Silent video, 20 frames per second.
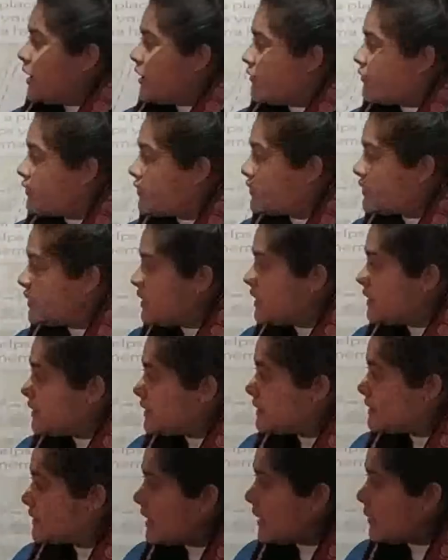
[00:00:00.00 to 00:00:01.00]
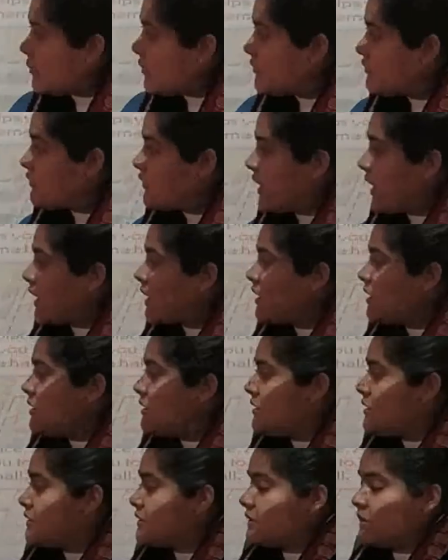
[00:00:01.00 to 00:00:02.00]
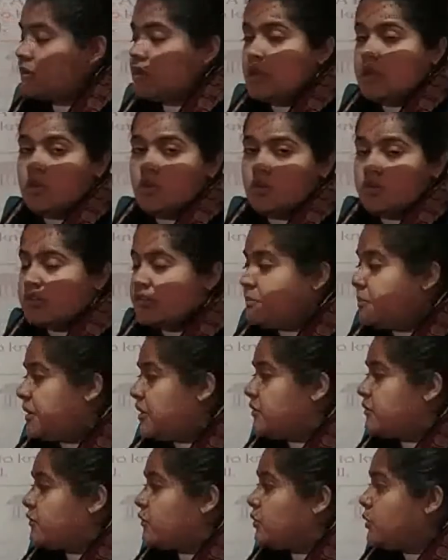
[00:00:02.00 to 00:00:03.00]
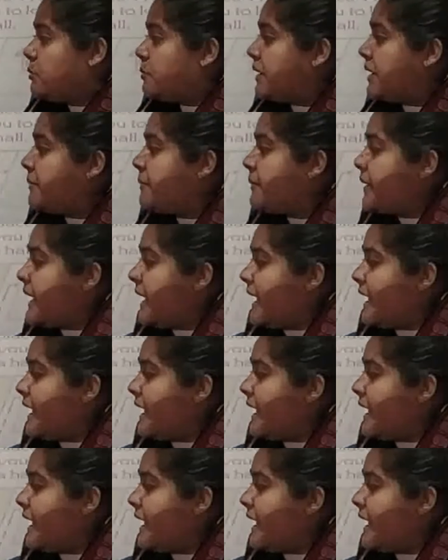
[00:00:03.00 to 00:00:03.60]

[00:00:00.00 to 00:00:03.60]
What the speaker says: If you see this type of triangle, this denotes petrol pump.